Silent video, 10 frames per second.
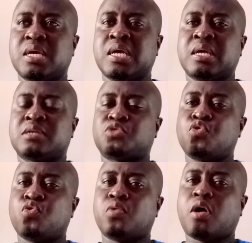
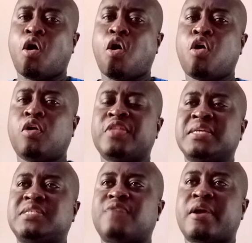So all these
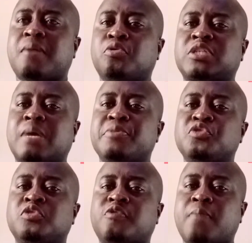variables can be used for
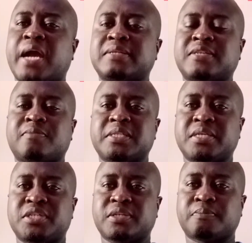market segmentation.
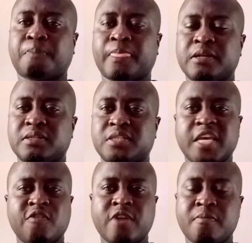Thank you very
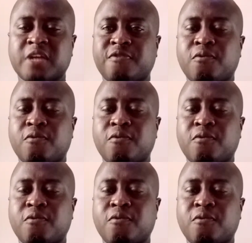much for watching